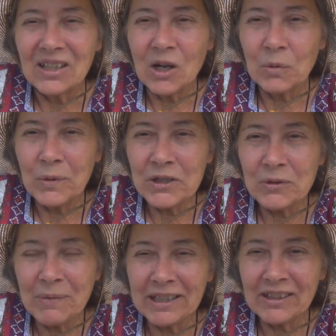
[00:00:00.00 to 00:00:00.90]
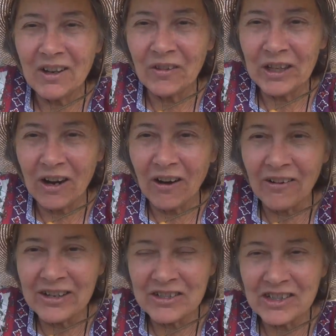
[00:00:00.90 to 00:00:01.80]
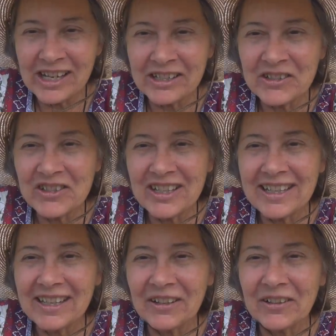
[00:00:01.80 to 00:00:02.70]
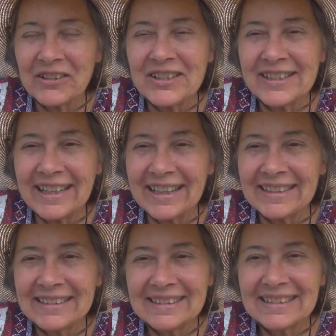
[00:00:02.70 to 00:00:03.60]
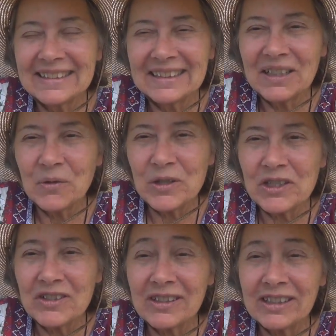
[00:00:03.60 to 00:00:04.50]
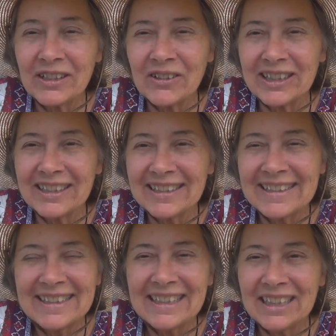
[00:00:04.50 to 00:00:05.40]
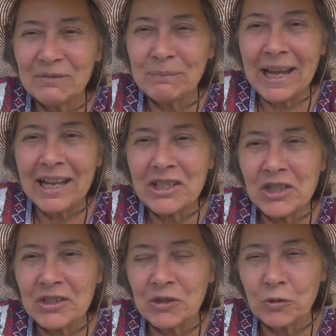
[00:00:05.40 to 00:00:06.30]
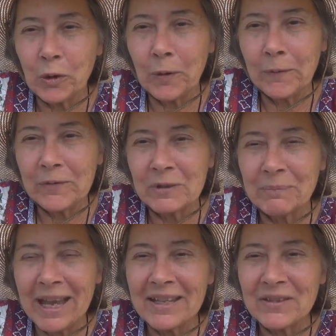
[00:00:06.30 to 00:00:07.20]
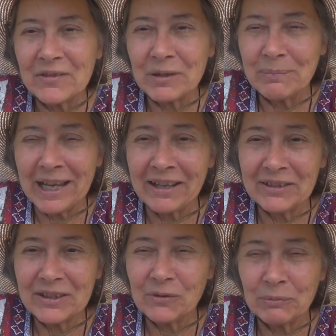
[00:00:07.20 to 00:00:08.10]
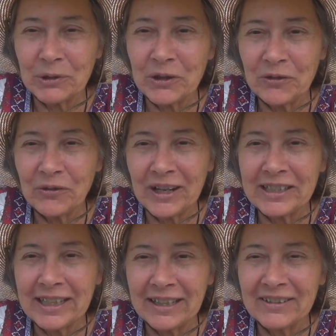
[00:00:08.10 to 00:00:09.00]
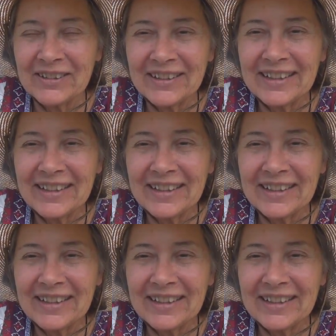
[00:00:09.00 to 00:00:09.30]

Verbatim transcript: on what you might call the orange energy here today, which is clearing in batches and droves and massive amounts from Earth right now.